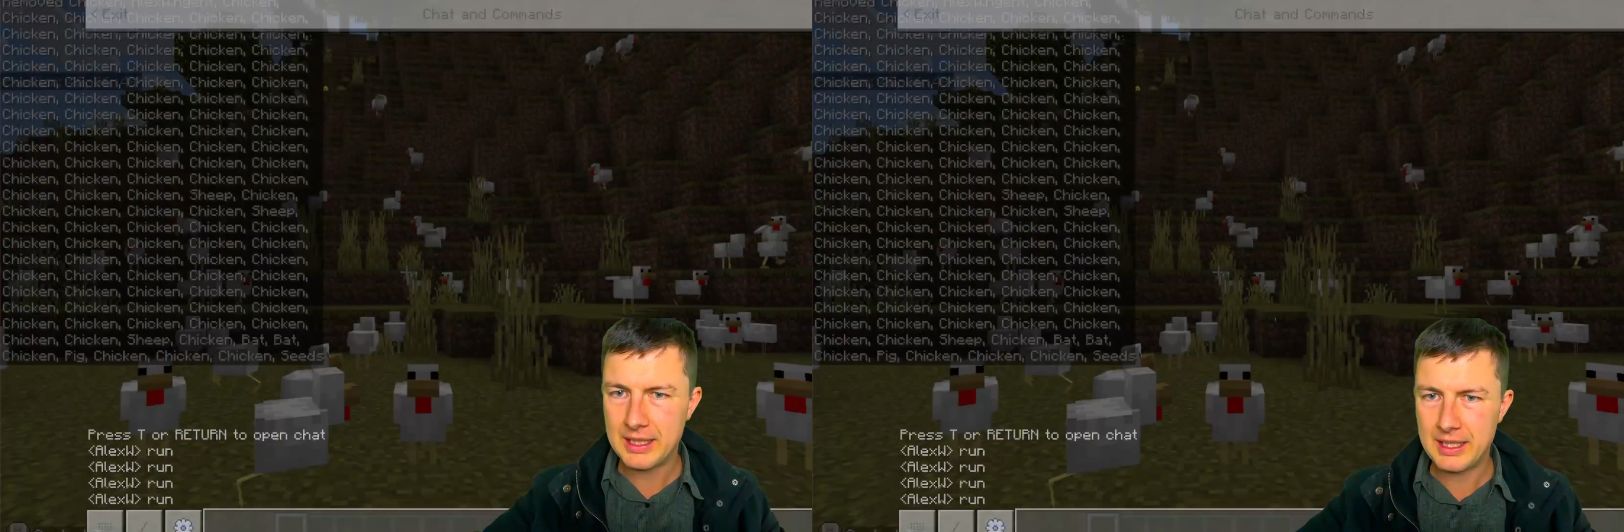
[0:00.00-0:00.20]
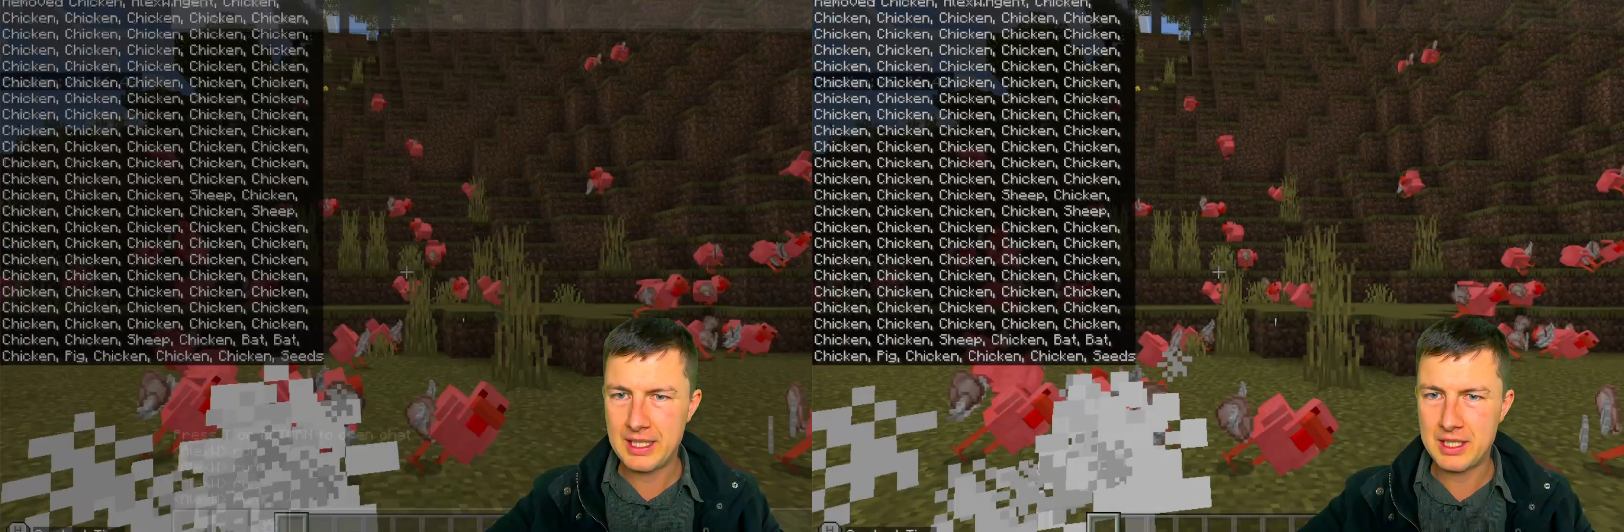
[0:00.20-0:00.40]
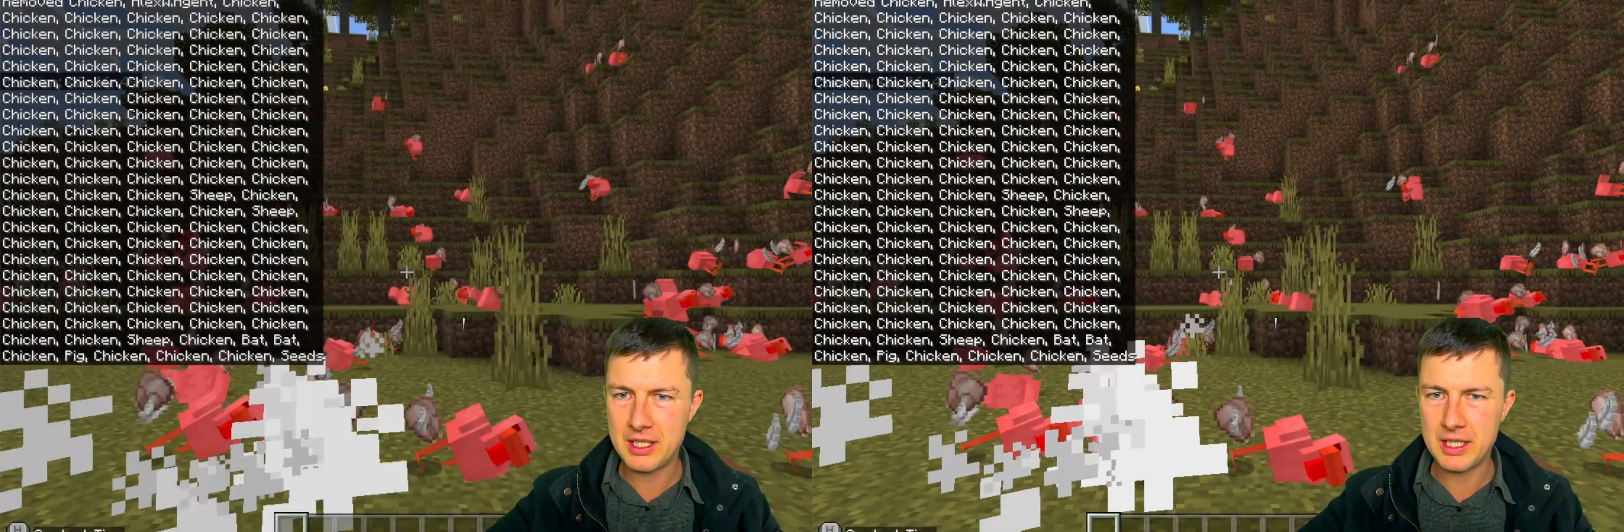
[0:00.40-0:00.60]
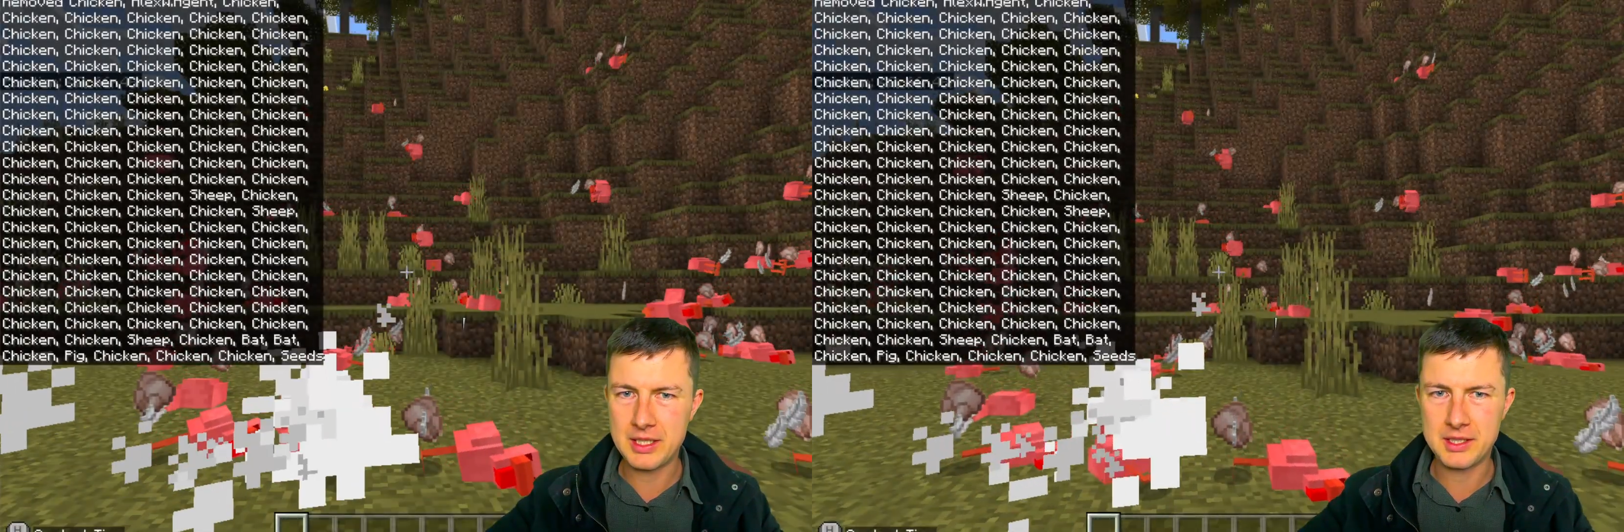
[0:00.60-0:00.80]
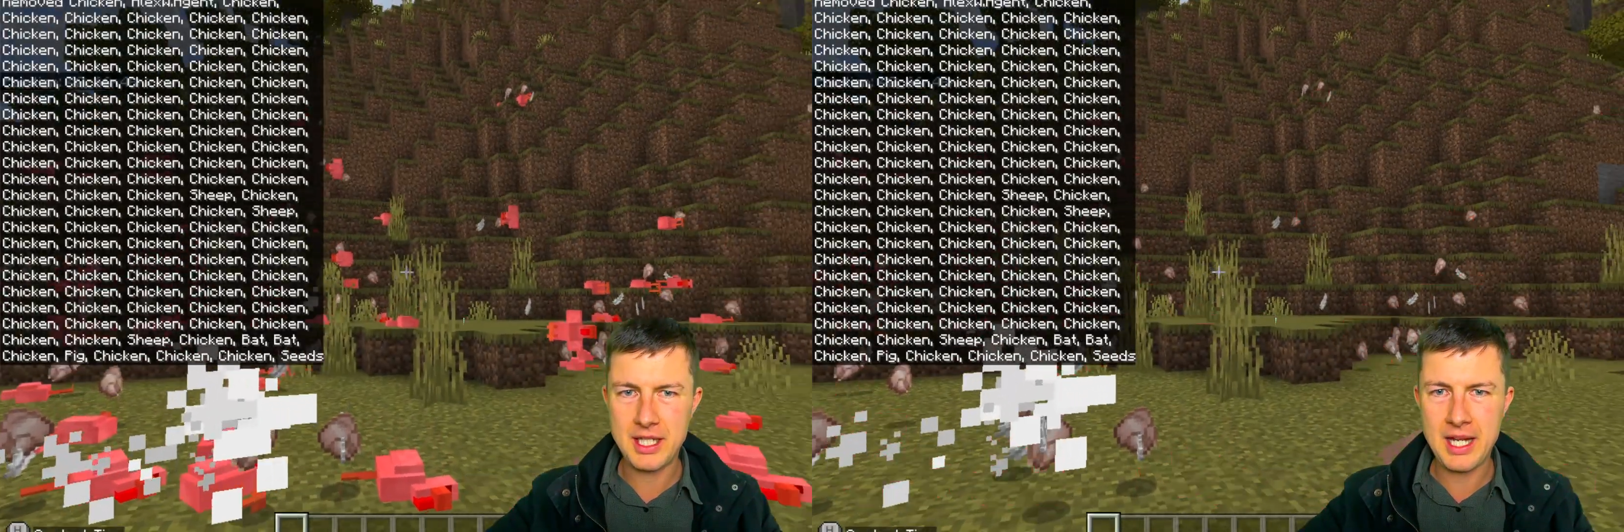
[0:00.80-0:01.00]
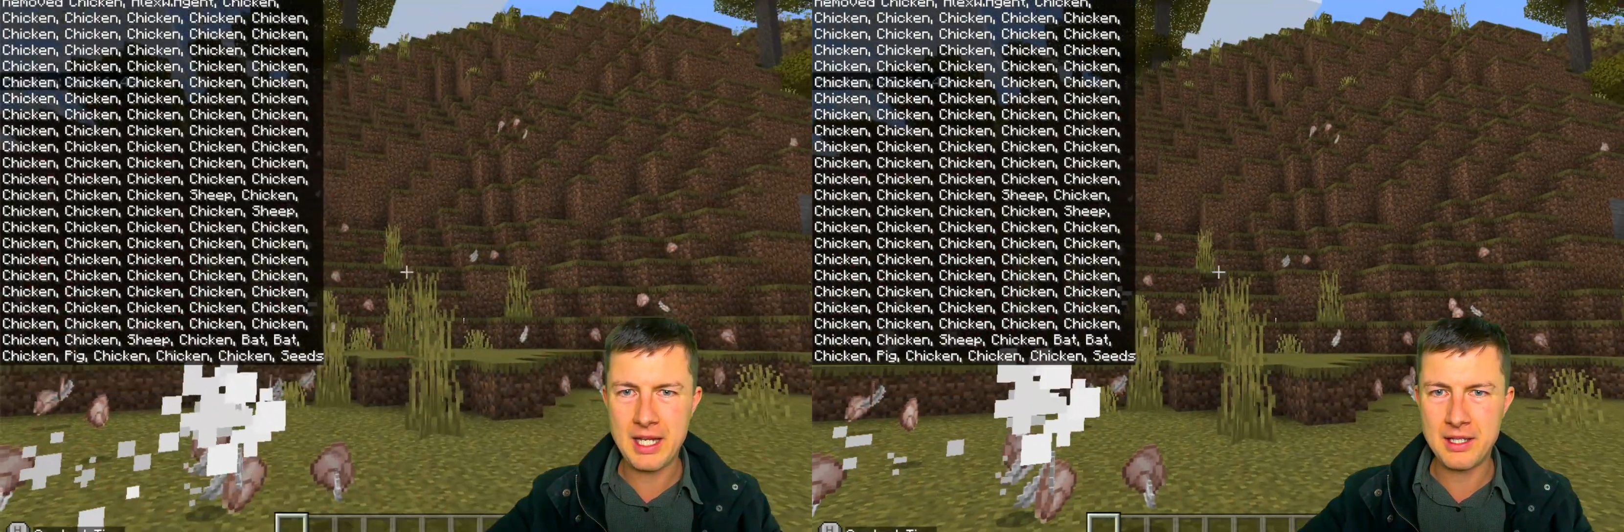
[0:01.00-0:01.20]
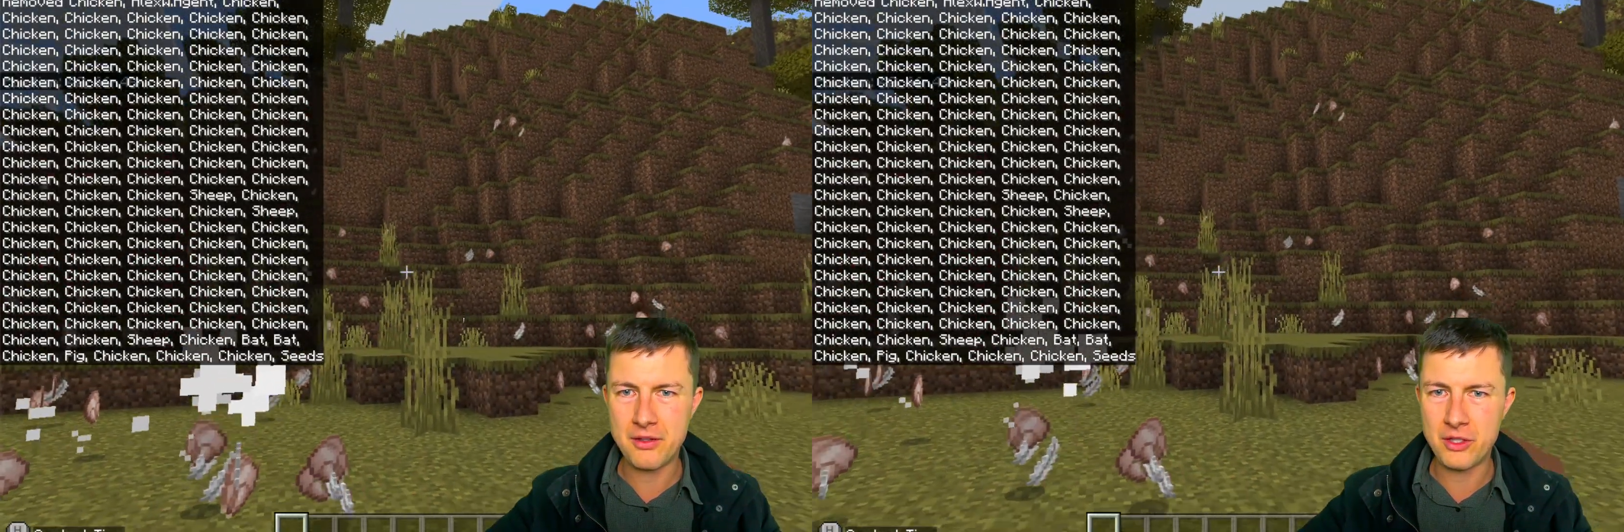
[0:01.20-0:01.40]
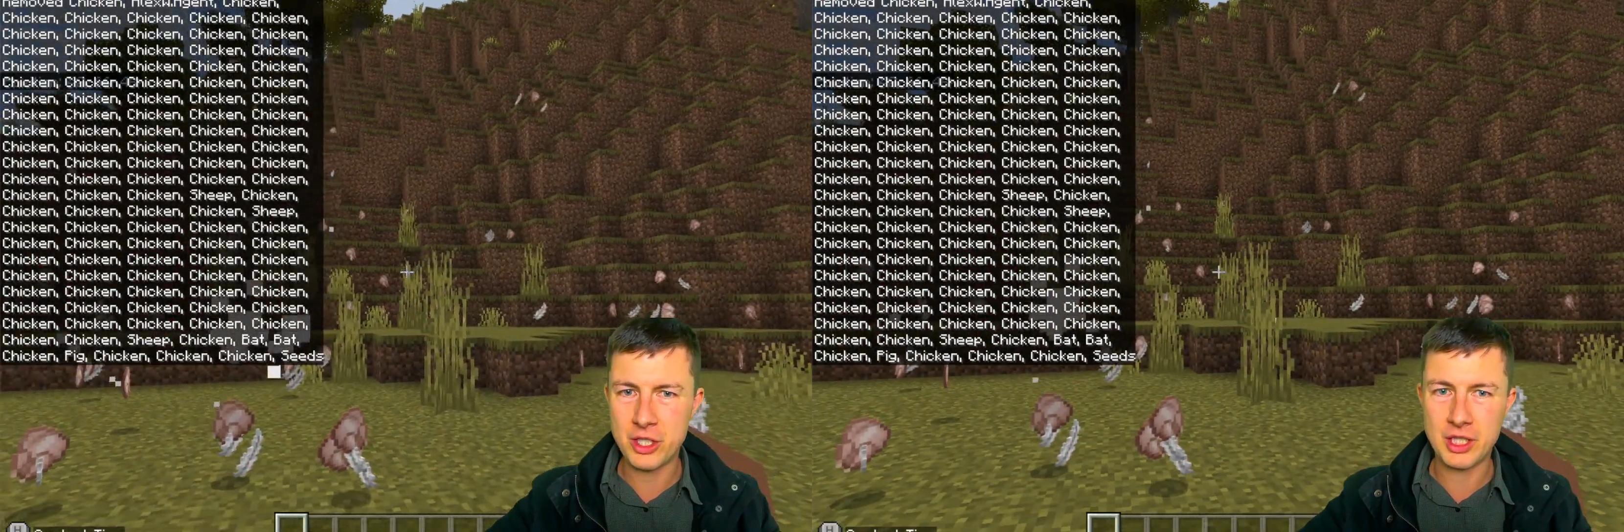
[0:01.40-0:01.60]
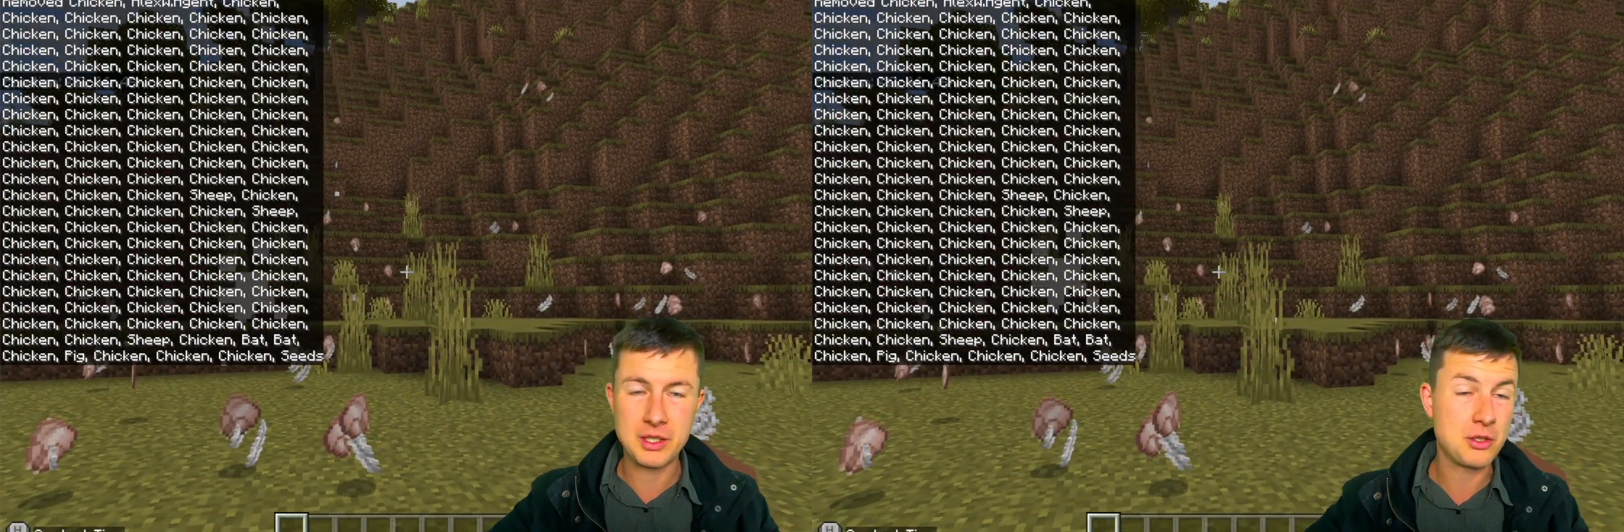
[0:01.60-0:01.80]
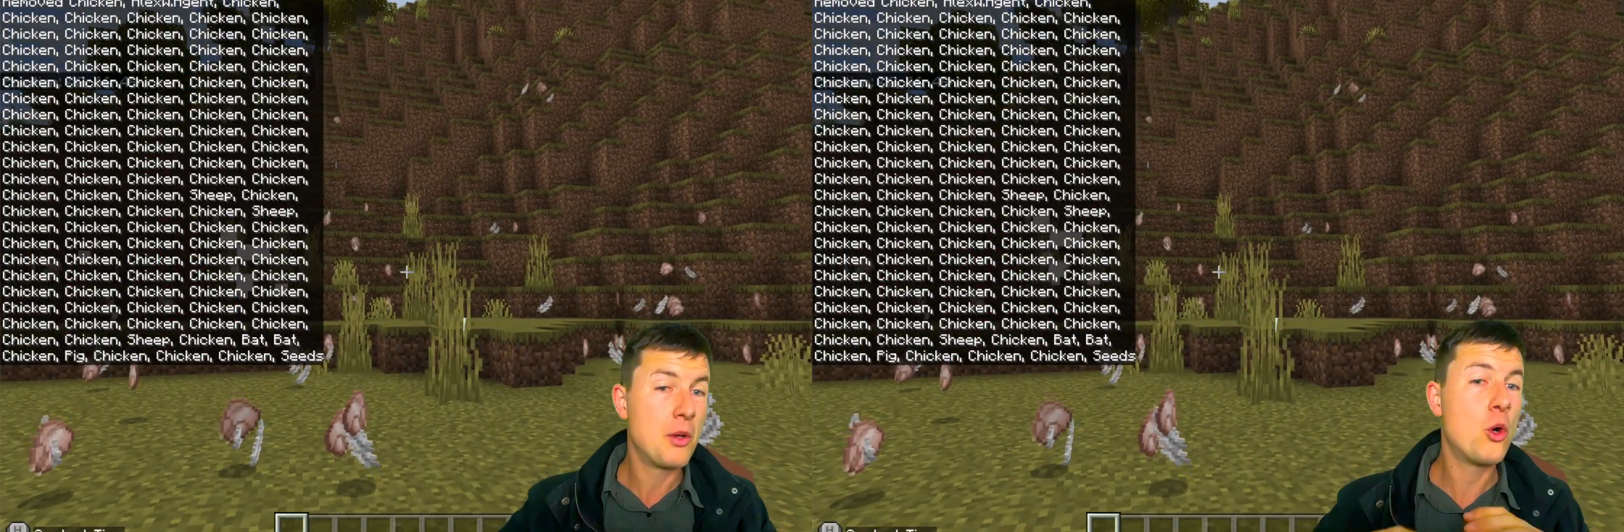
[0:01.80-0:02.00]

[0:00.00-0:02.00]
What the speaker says: entities and the chickens,